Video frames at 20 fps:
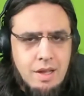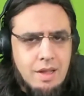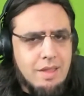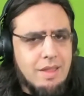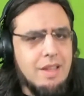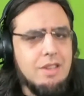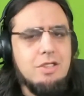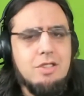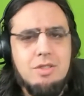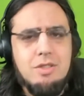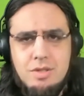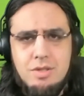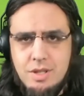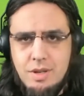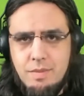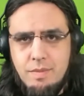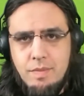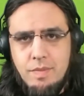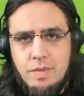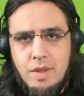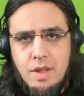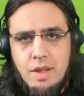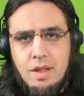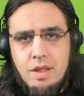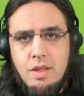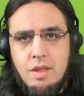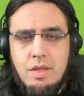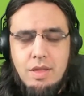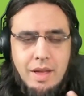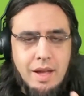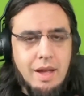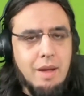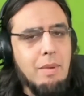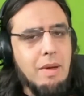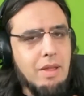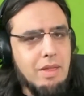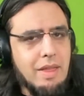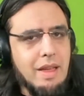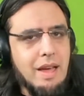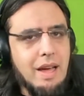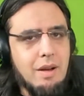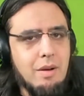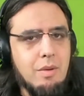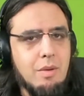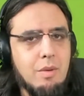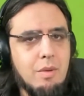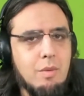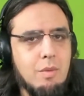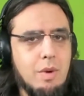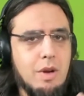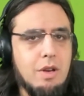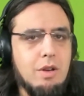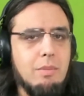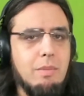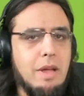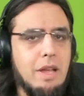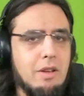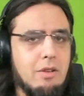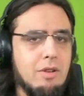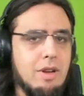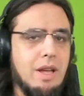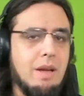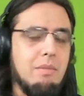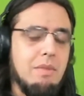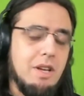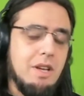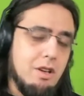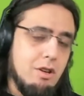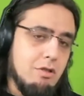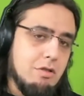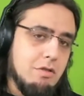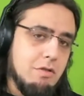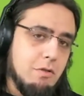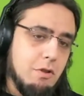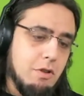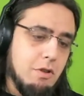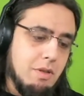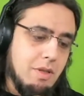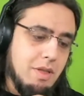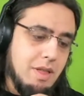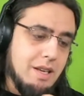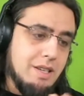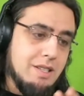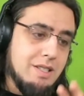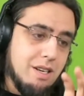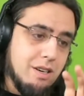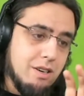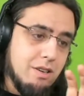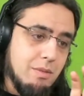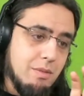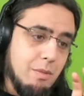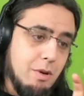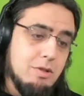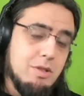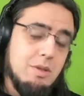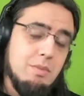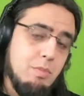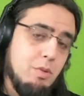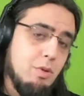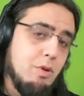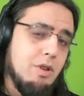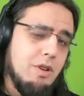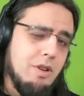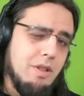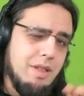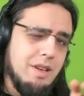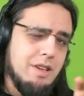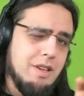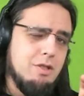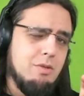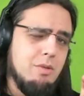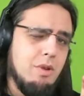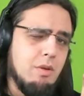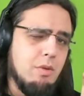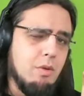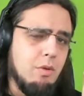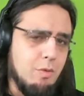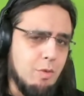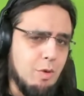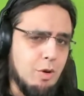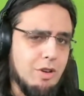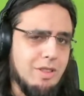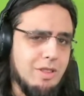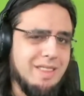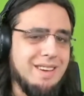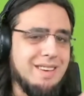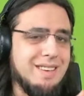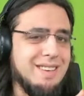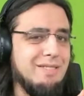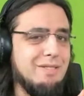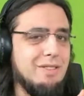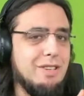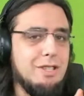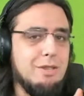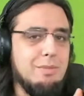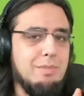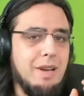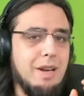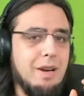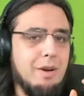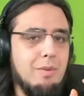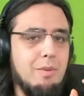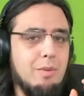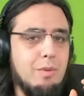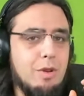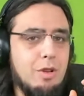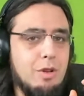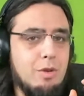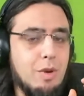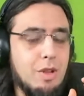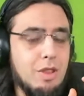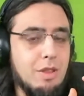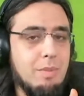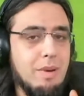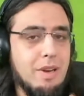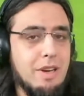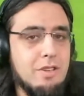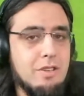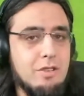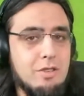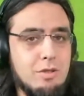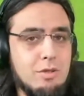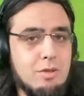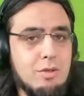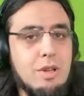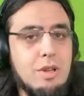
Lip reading: That's juicing. Think about that when you're making your game. It goes for the things that are the most important, the things you want to reward, the activities you want the player to do.